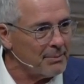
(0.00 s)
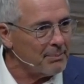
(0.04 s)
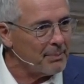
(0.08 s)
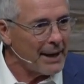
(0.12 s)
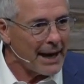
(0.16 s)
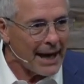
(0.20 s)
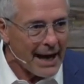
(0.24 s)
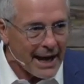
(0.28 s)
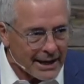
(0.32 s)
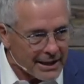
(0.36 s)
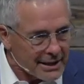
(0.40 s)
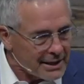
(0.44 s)

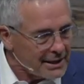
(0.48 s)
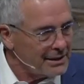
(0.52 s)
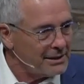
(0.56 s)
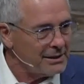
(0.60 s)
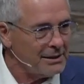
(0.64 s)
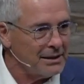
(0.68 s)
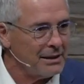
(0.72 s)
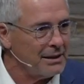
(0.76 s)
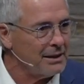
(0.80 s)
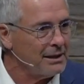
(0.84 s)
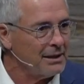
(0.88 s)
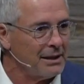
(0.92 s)

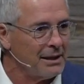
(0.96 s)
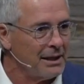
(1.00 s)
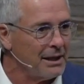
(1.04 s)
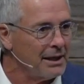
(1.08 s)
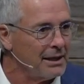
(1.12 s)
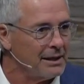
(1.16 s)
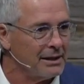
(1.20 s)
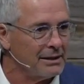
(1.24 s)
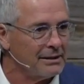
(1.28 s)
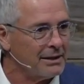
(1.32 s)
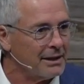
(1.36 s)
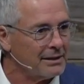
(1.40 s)
packing,
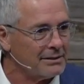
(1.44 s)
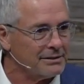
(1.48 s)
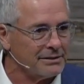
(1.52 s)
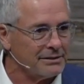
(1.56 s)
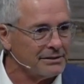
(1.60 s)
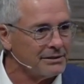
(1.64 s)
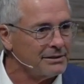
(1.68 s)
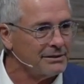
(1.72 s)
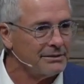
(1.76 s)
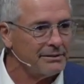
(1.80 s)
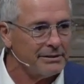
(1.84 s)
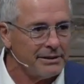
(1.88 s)
and it
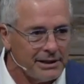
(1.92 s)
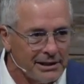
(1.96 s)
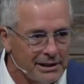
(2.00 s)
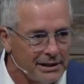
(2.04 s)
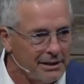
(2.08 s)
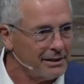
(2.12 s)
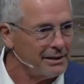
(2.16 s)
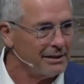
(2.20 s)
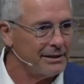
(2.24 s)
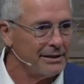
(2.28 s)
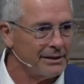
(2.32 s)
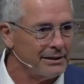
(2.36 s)
doesn't do any
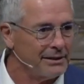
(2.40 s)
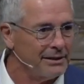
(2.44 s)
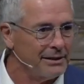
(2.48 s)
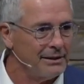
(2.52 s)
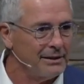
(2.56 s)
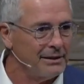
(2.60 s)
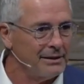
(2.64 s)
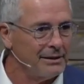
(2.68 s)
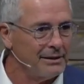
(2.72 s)
good.